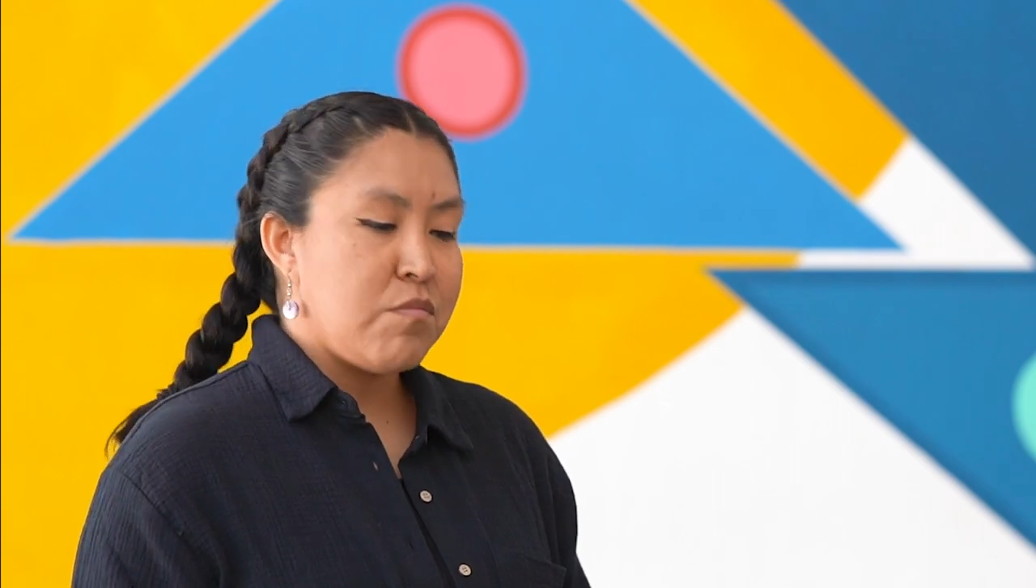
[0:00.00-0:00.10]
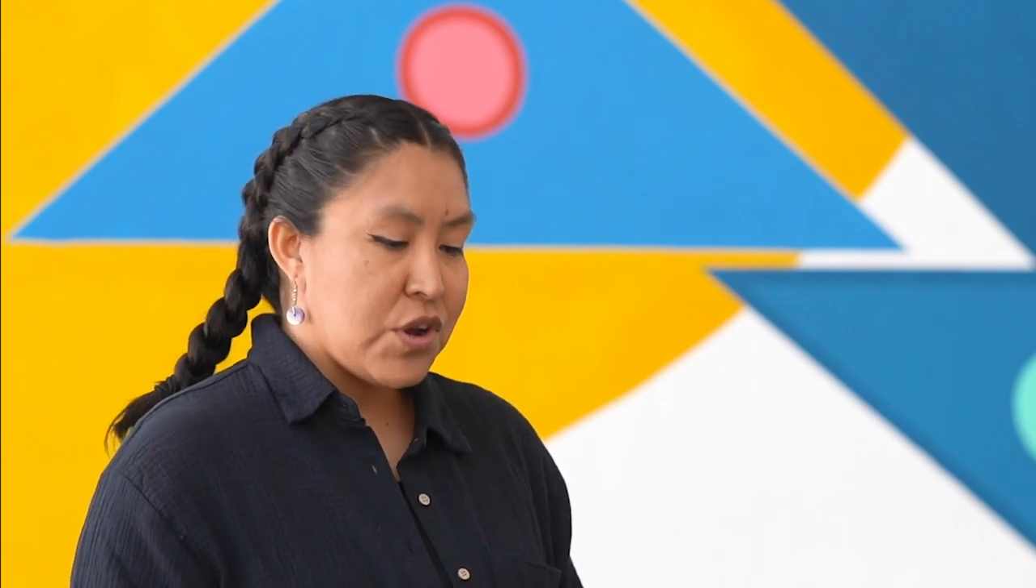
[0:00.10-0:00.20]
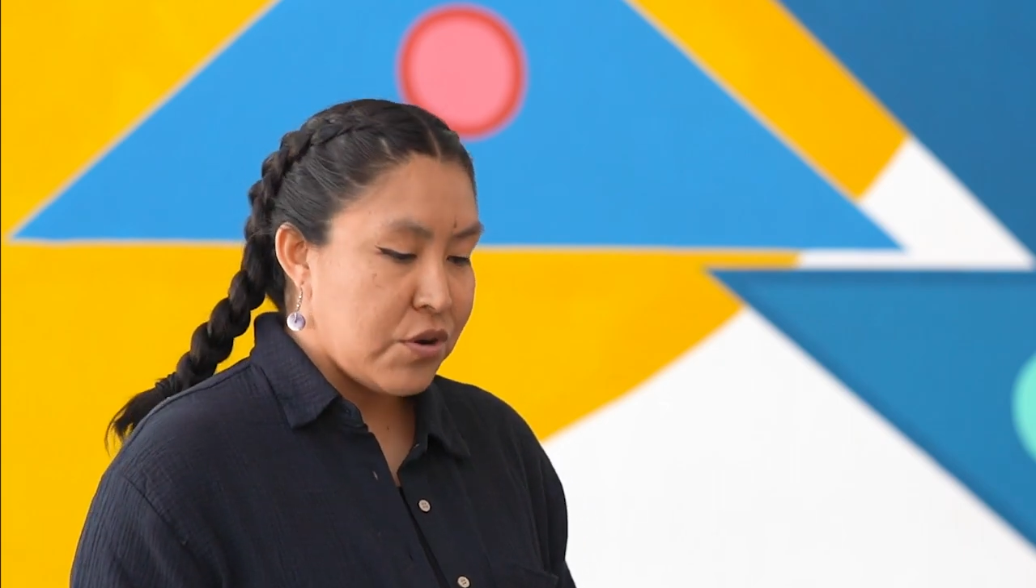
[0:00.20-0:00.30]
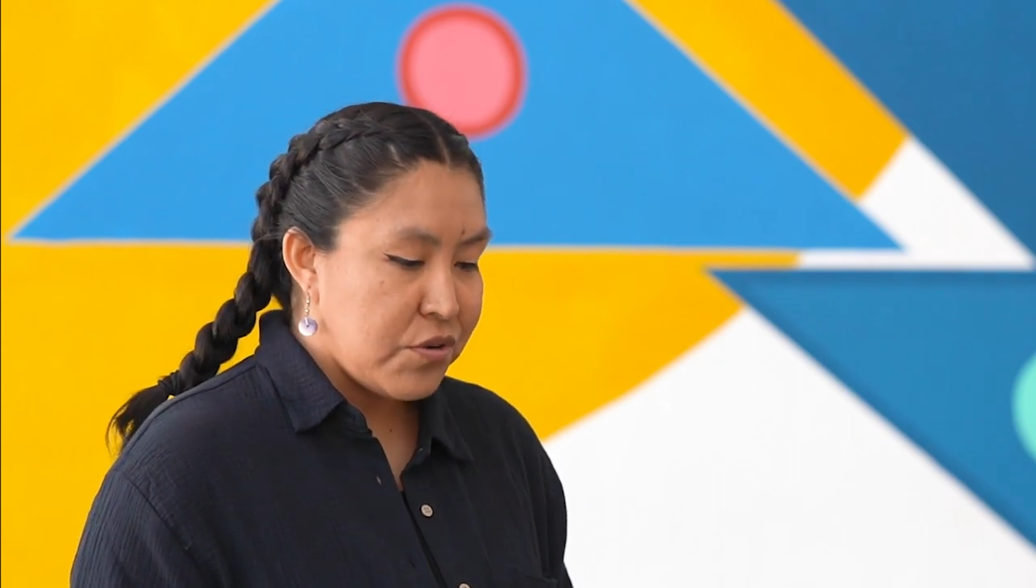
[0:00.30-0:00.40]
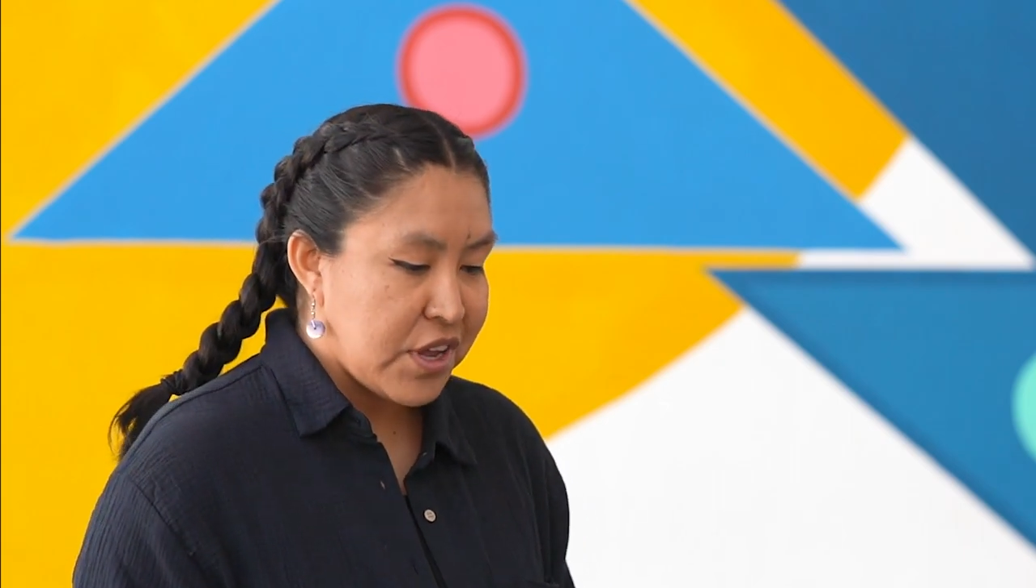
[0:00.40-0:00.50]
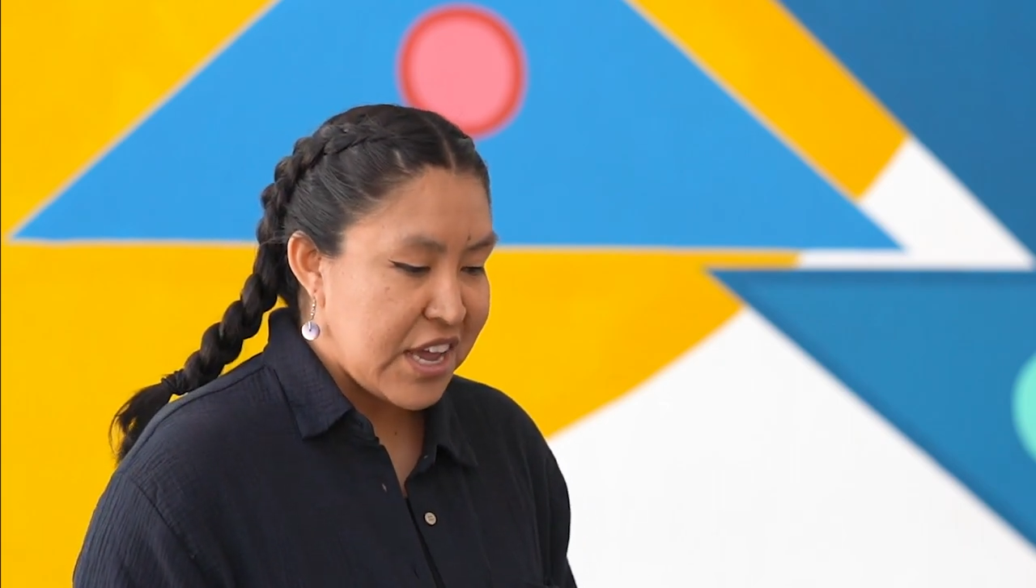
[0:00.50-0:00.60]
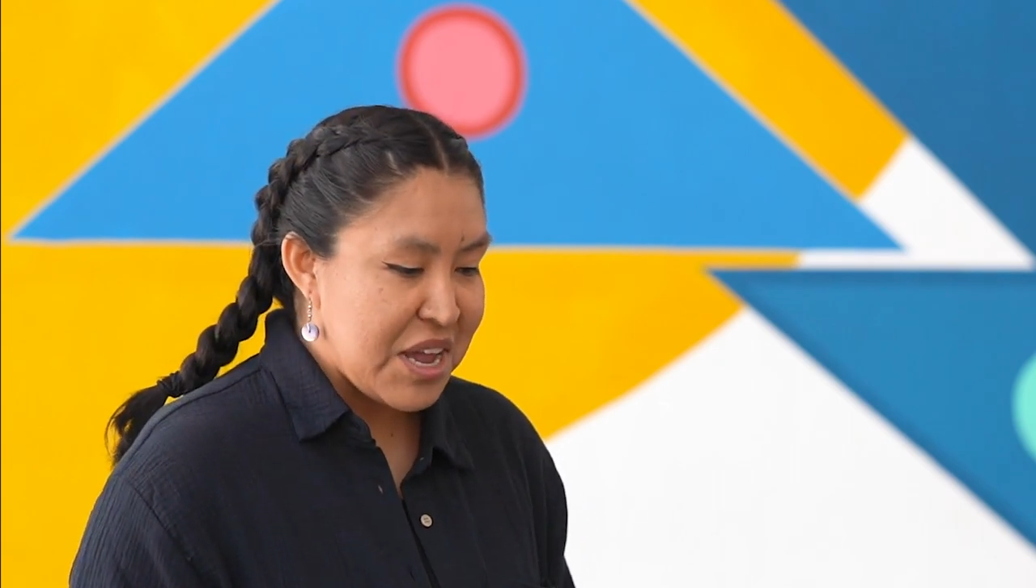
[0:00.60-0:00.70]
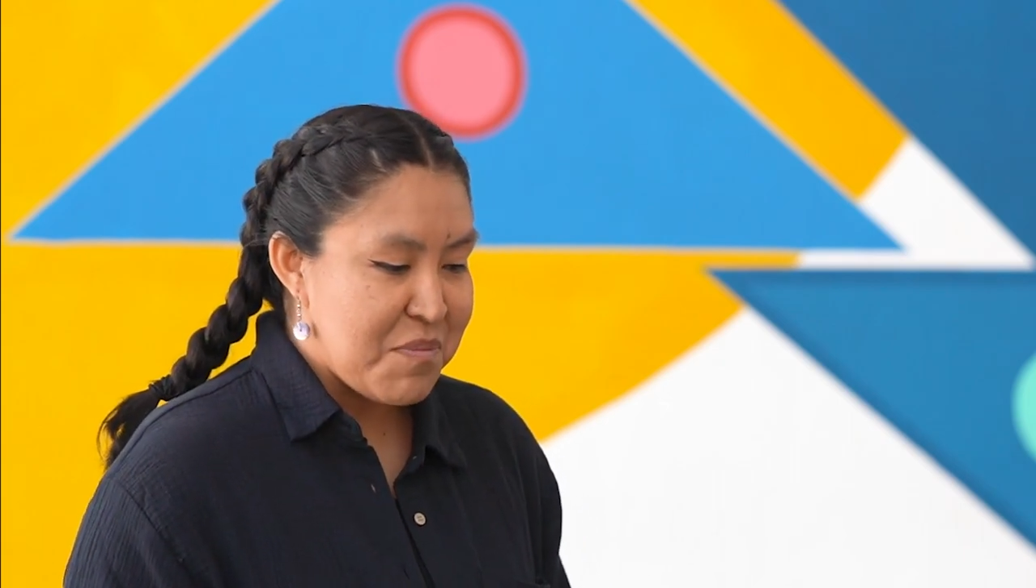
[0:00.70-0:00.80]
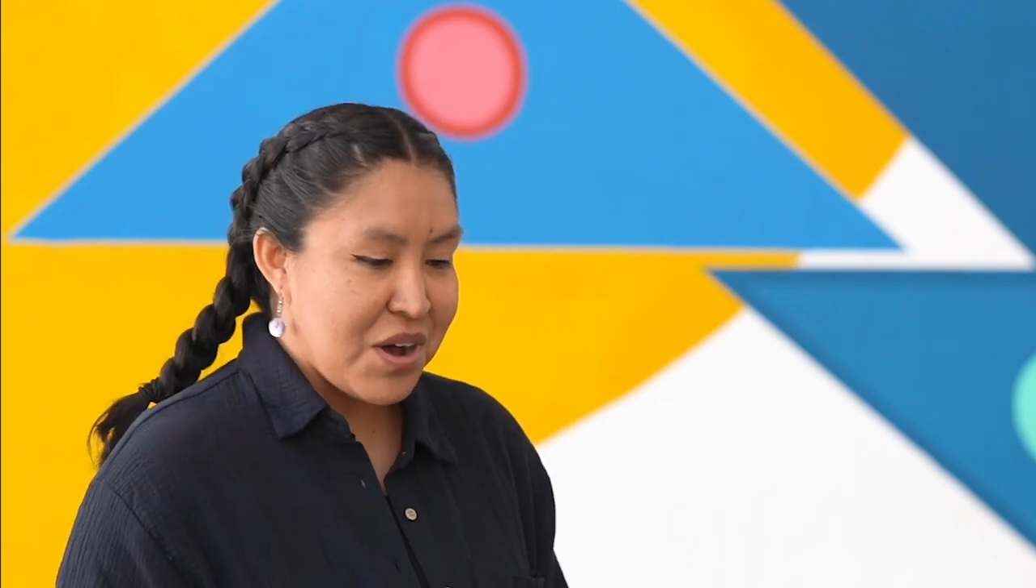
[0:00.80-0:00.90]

mural game